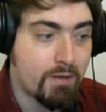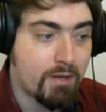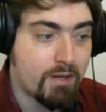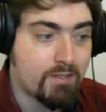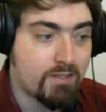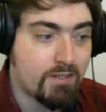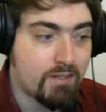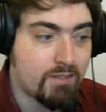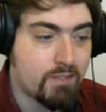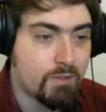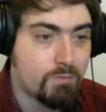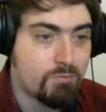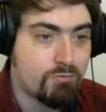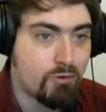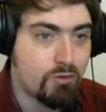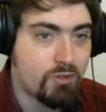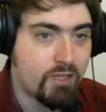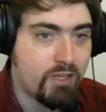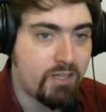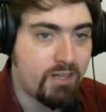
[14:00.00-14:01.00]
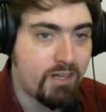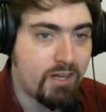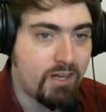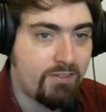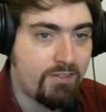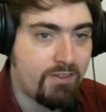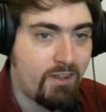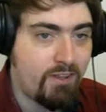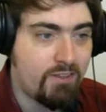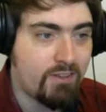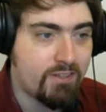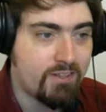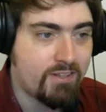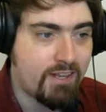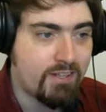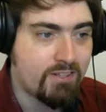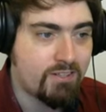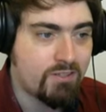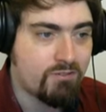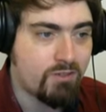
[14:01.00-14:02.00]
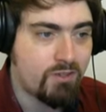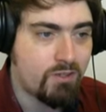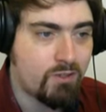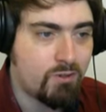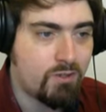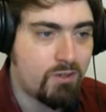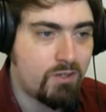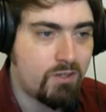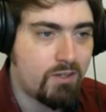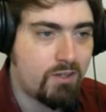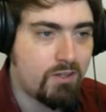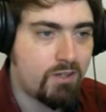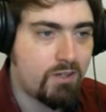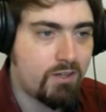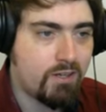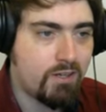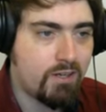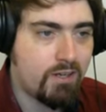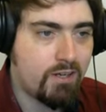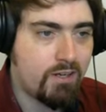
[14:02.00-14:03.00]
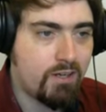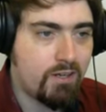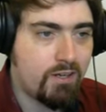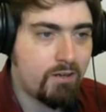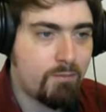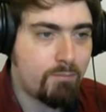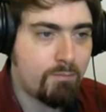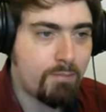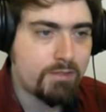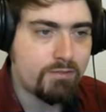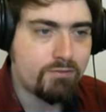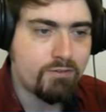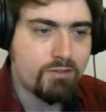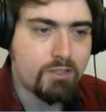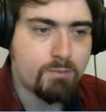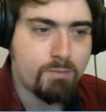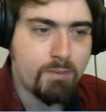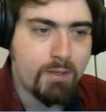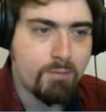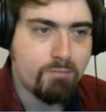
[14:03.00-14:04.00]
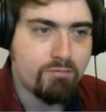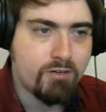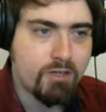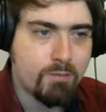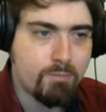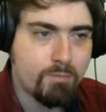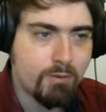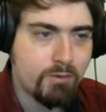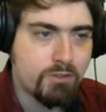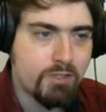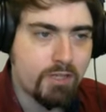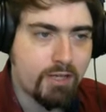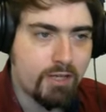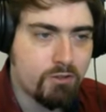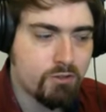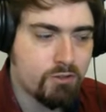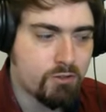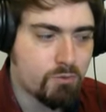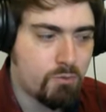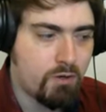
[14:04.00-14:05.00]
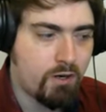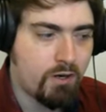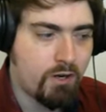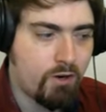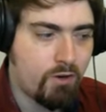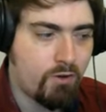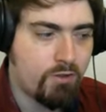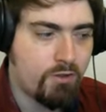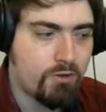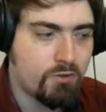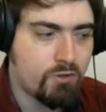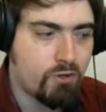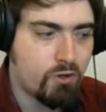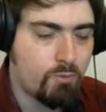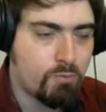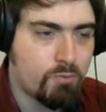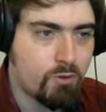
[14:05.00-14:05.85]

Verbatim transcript: Gezeit has brought in another Destro. Balfron is being pretty bold here, just working on this torp